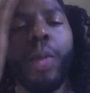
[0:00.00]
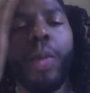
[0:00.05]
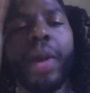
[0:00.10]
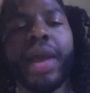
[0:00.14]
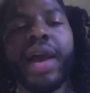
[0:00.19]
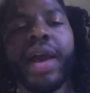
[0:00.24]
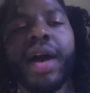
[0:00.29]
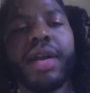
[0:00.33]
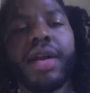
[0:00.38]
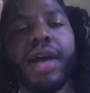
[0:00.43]

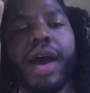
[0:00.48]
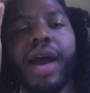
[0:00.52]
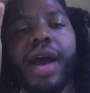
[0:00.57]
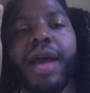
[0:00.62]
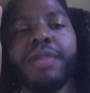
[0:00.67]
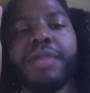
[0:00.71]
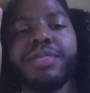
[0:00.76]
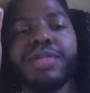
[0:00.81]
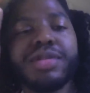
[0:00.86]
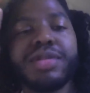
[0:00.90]
God,
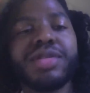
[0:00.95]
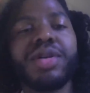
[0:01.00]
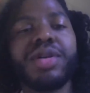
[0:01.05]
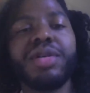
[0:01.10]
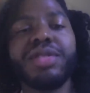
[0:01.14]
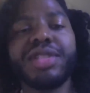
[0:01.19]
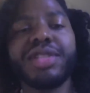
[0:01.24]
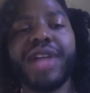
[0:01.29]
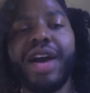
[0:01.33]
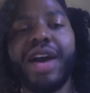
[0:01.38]
I'm so
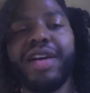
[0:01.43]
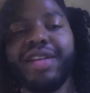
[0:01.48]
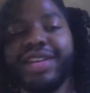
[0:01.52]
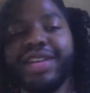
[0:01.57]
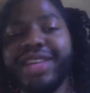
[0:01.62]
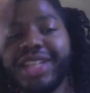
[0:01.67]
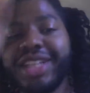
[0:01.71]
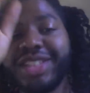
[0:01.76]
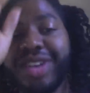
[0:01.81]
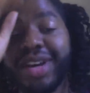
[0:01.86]
sorry
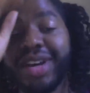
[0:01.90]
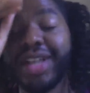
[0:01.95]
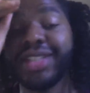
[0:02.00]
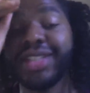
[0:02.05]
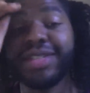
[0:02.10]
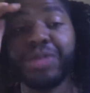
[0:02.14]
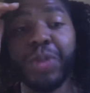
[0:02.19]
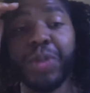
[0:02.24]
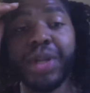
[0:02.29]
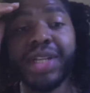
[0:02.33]
that y'all had
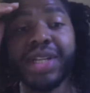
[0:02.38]
to witness